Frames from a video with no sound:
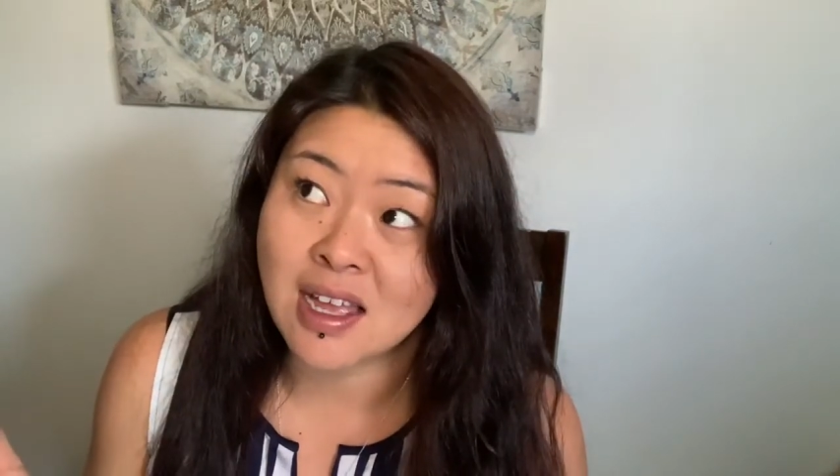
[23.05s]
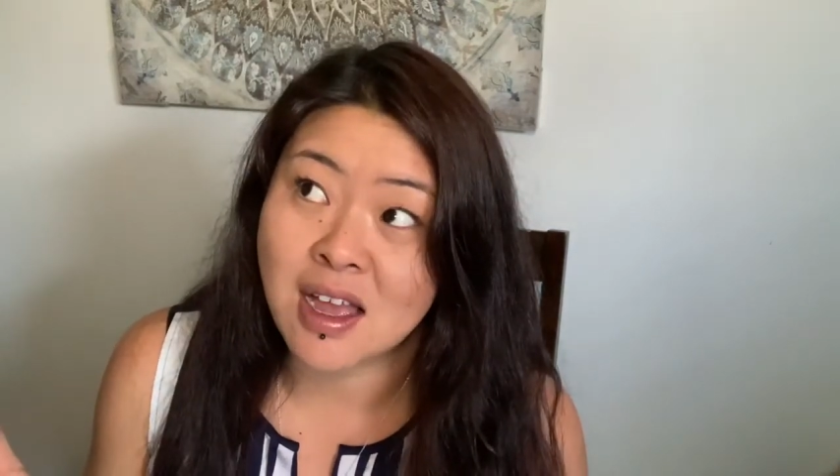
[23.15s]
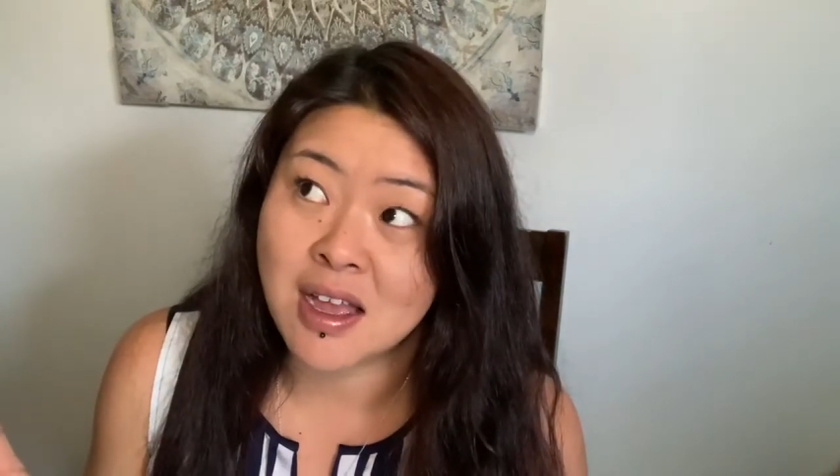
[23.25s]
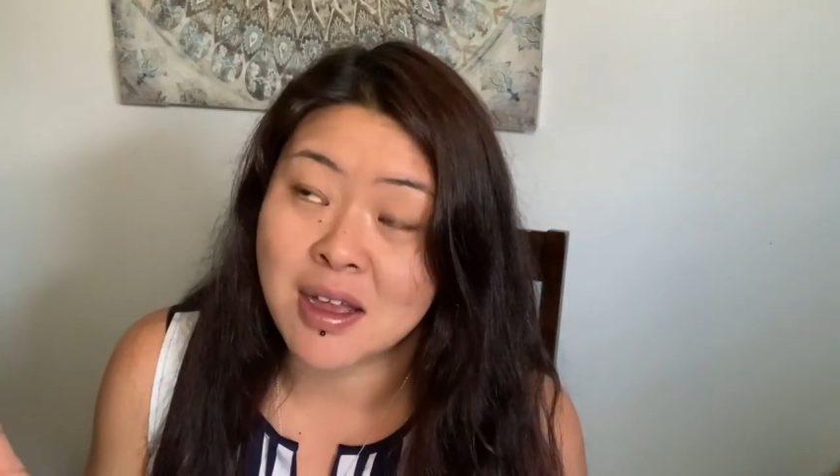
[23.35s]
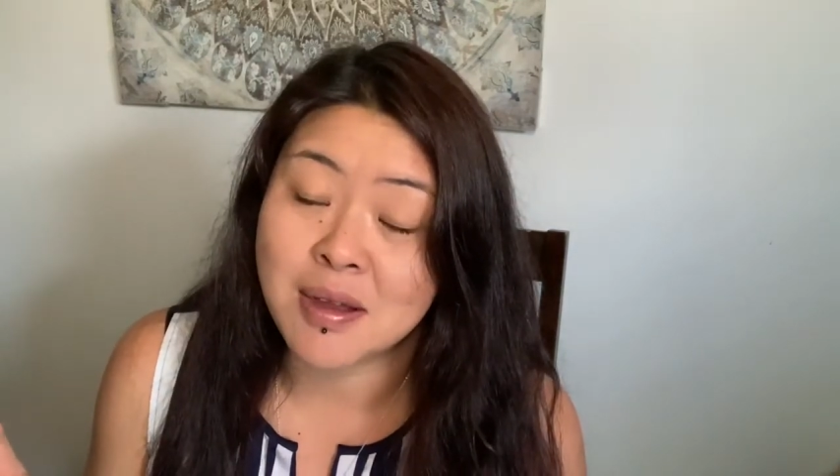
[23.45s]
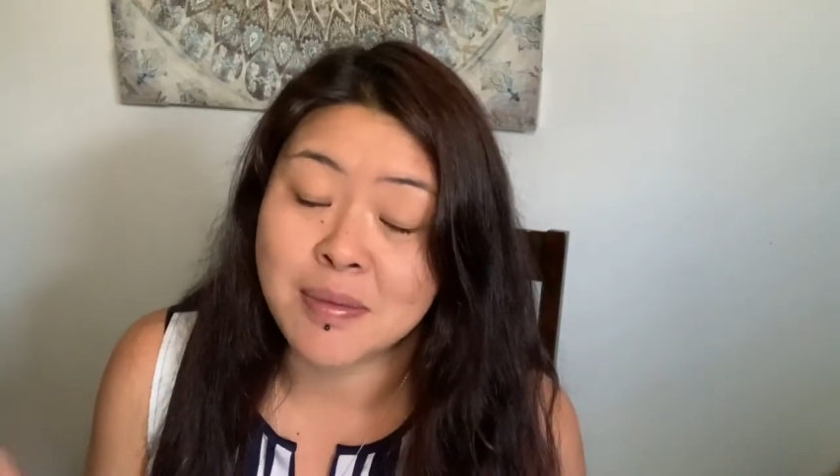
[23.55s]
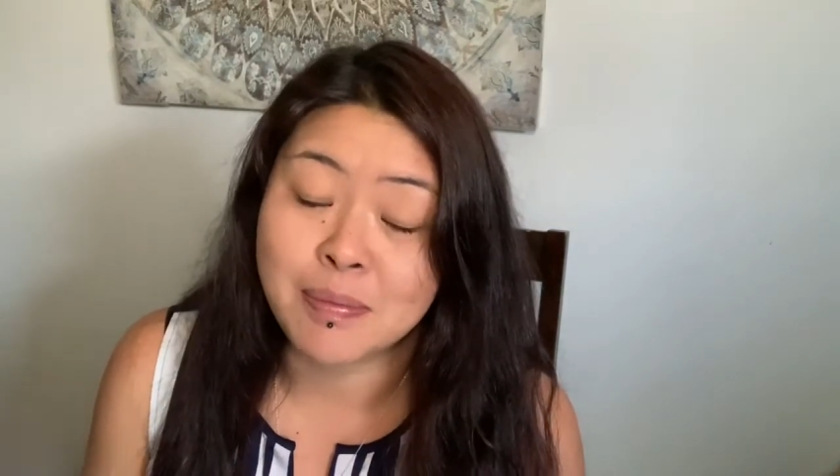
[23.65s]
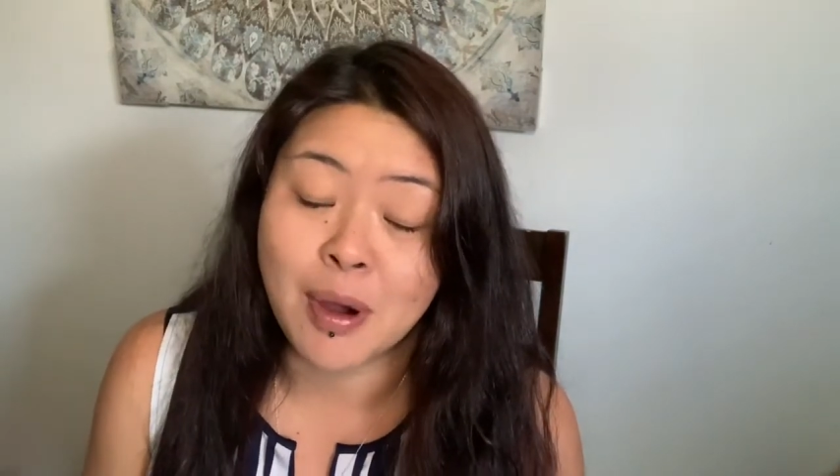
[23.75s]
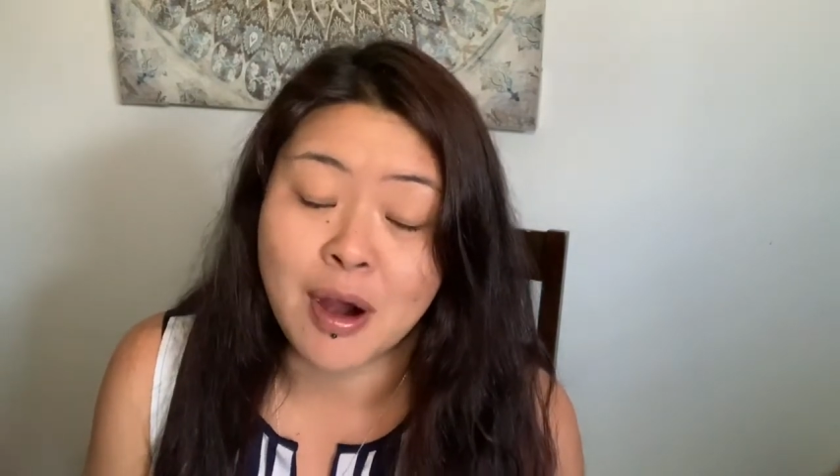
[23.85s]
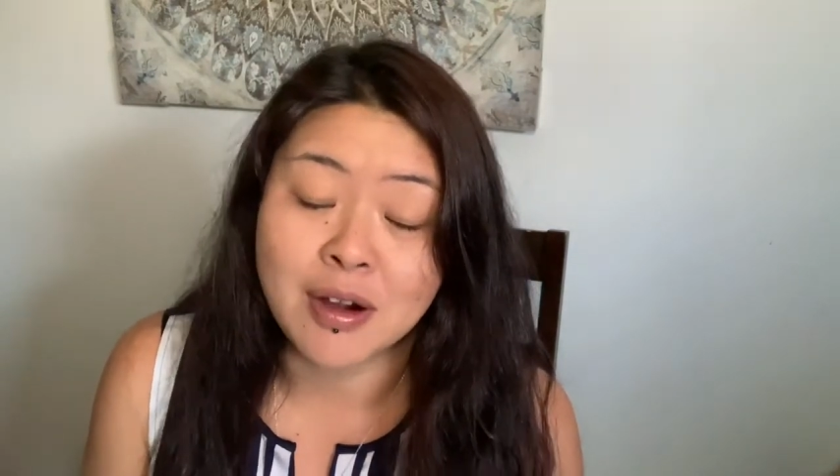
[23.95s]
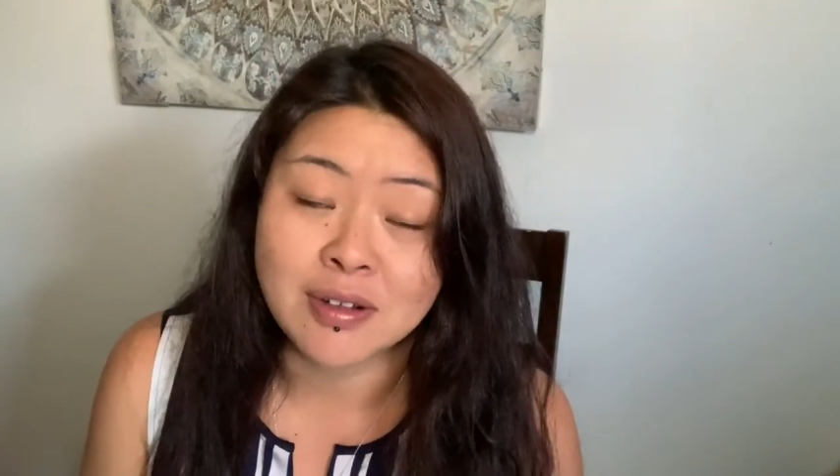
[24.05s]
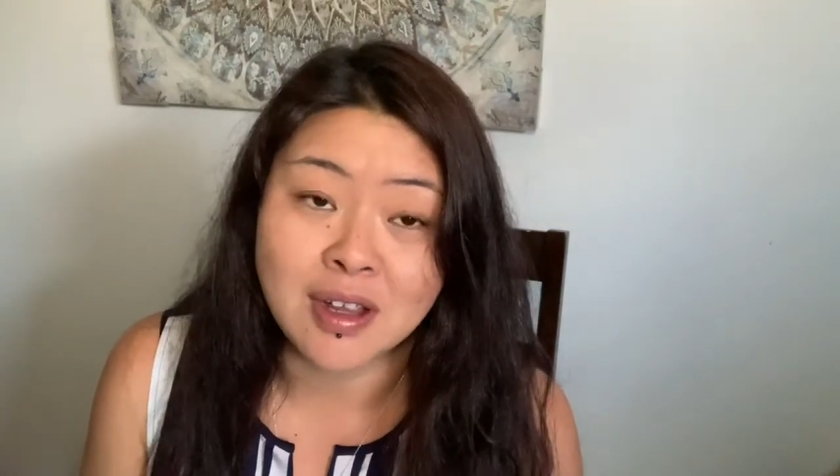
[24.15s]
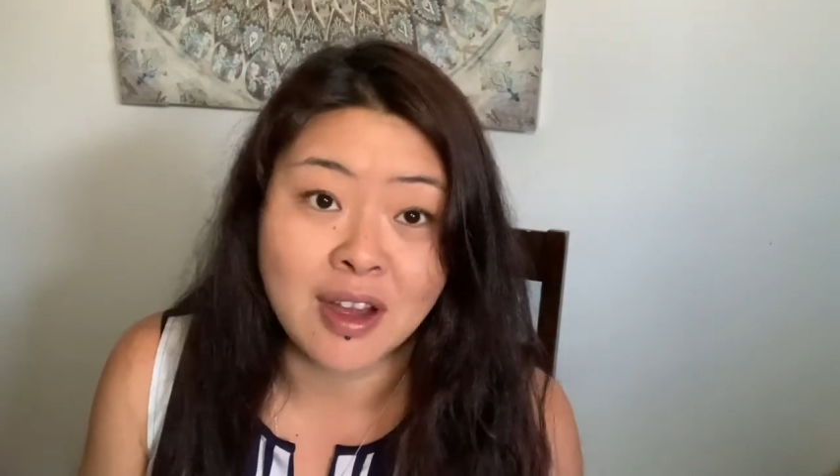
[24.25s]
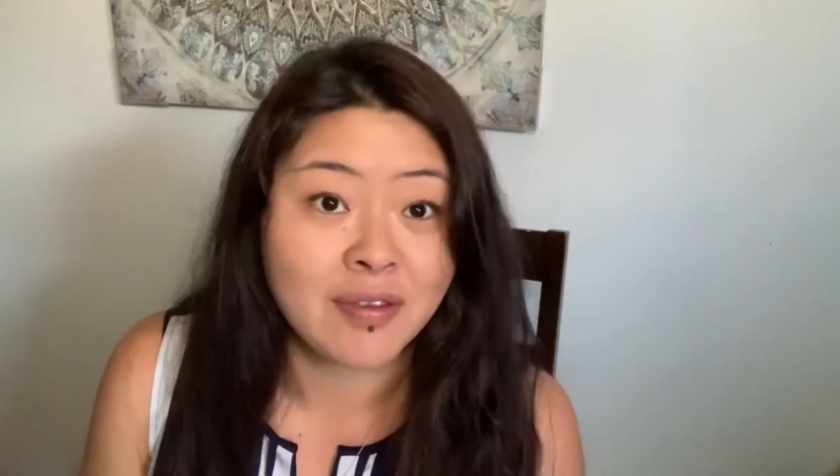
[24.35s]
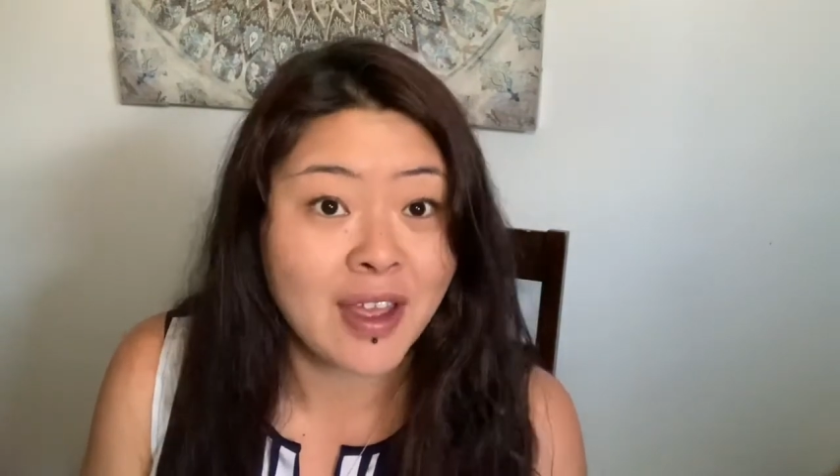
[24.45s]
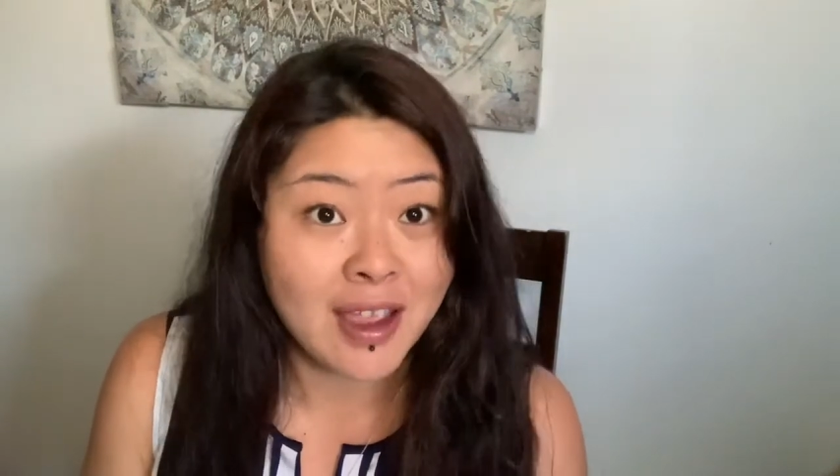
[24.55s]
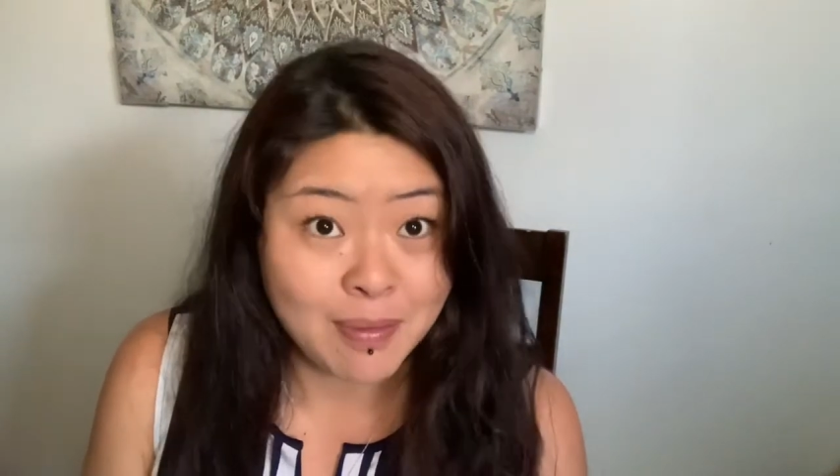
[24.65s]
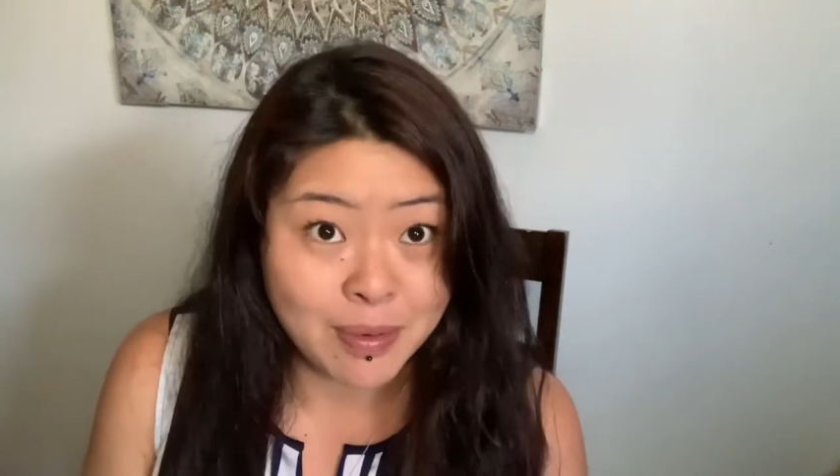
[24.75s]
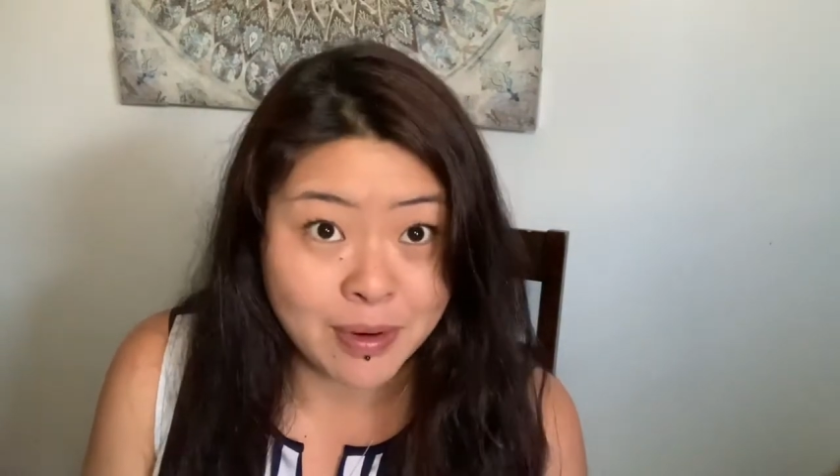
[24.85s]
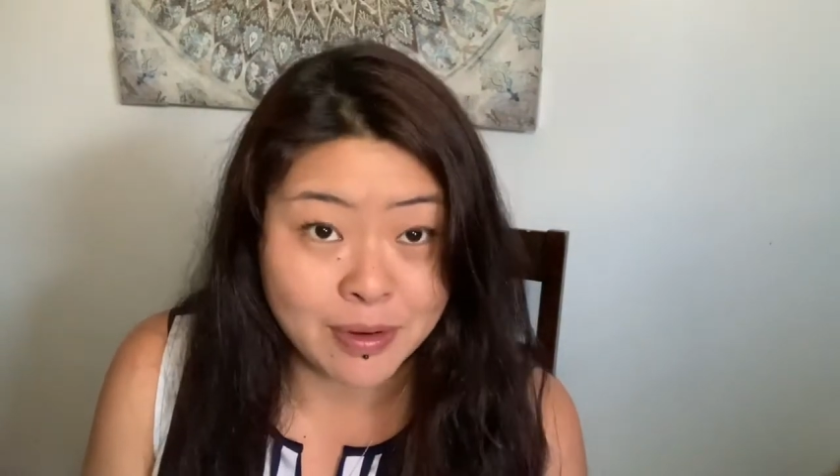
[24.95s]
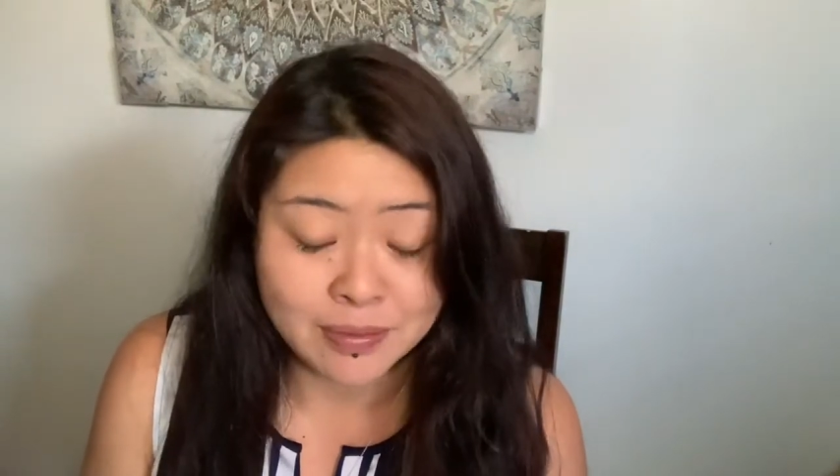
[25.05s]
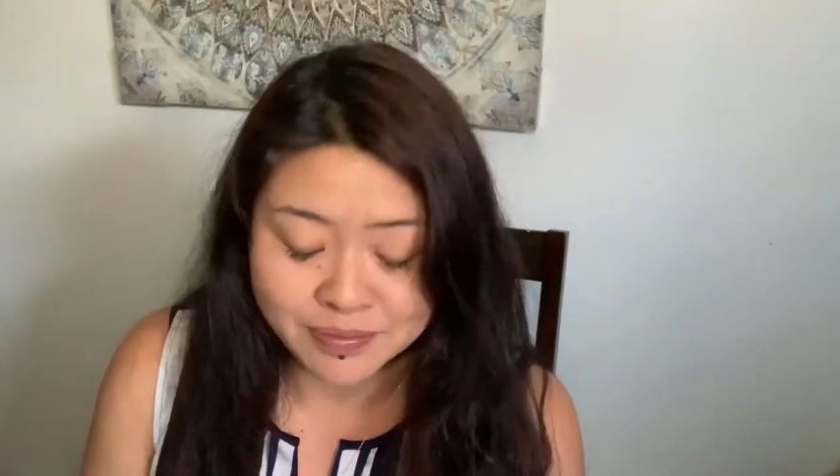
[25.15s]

part of April,